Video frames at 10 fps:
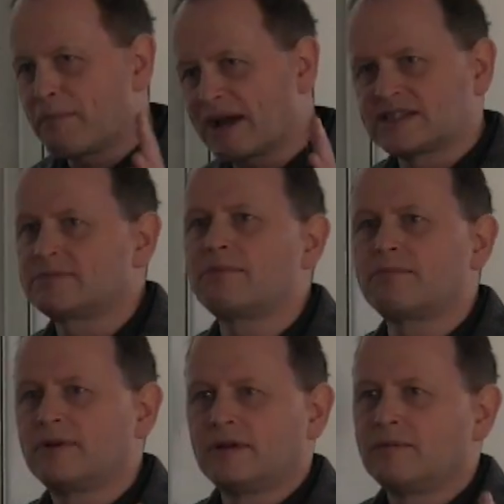a
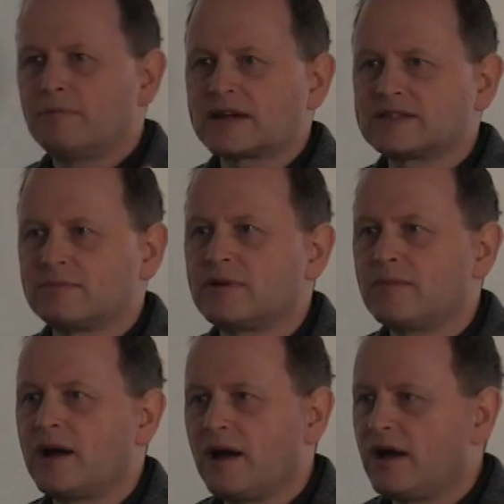maximum,
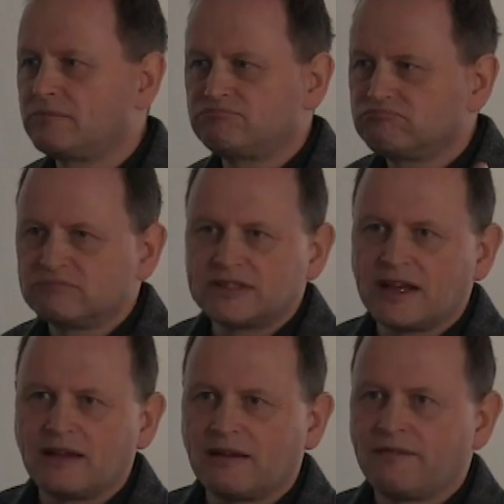
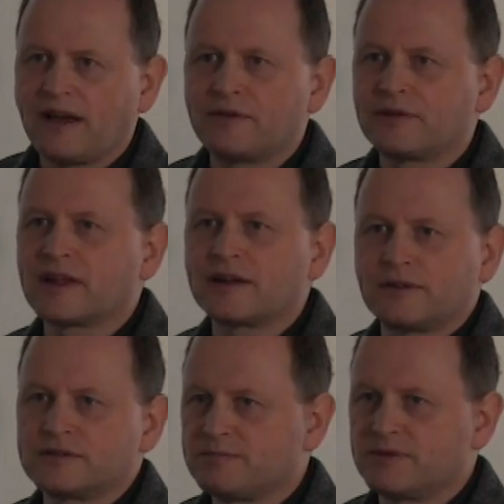say 500
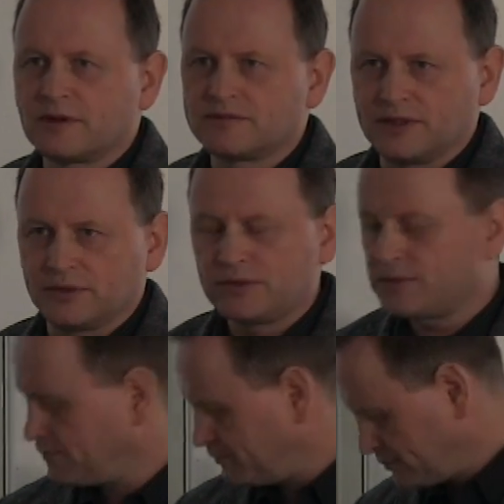gigatons per
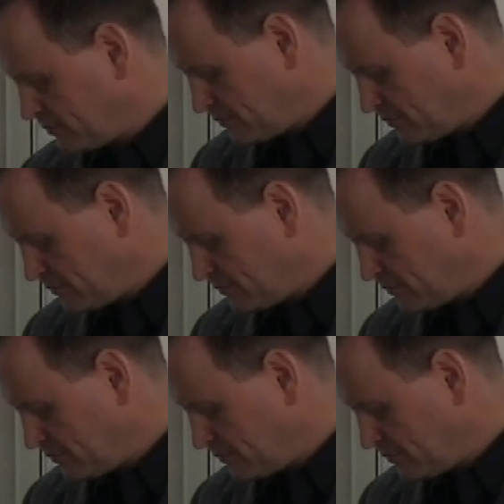CO2.